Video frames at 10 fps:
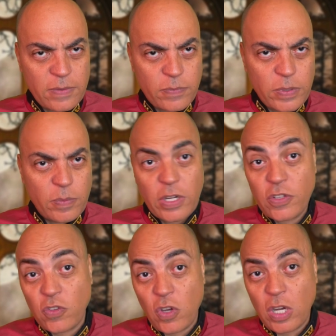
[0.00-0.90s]
We
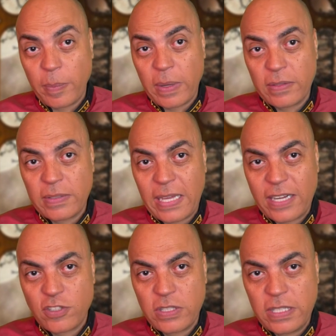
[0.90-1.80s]
wanted to talk about,
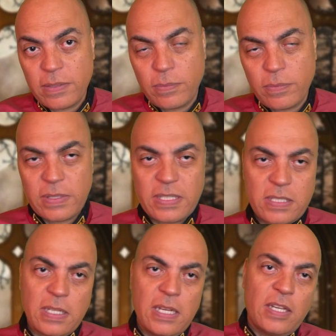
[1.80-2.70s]
actually, with this